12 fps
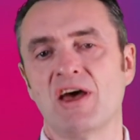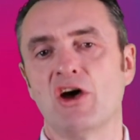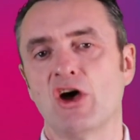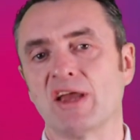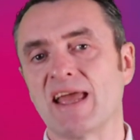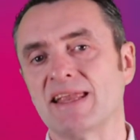
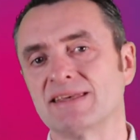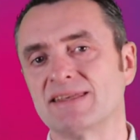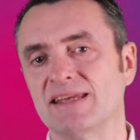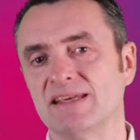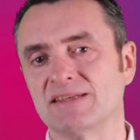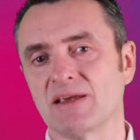against
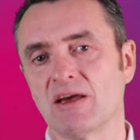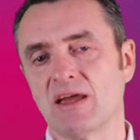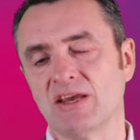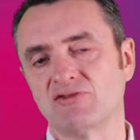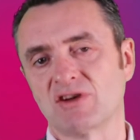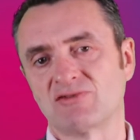these
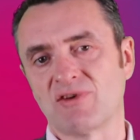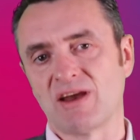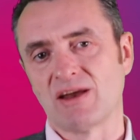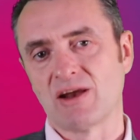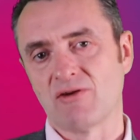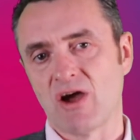interest
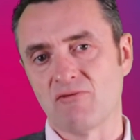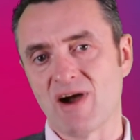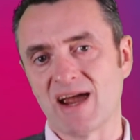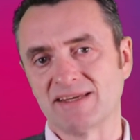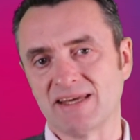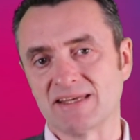rate
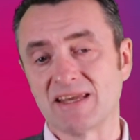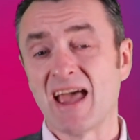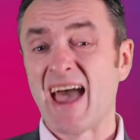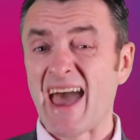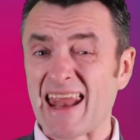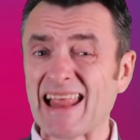rises.
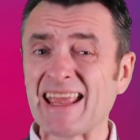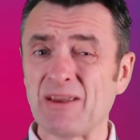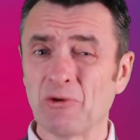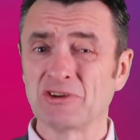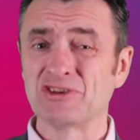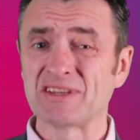I'd like
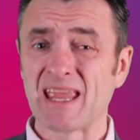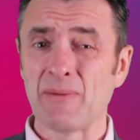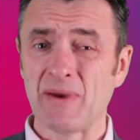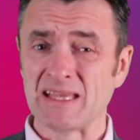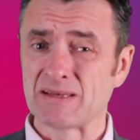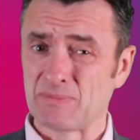you all just to
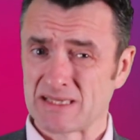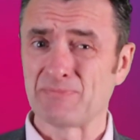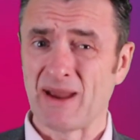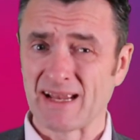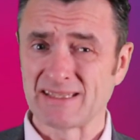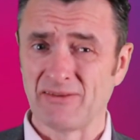keep it into
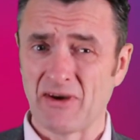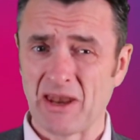perspective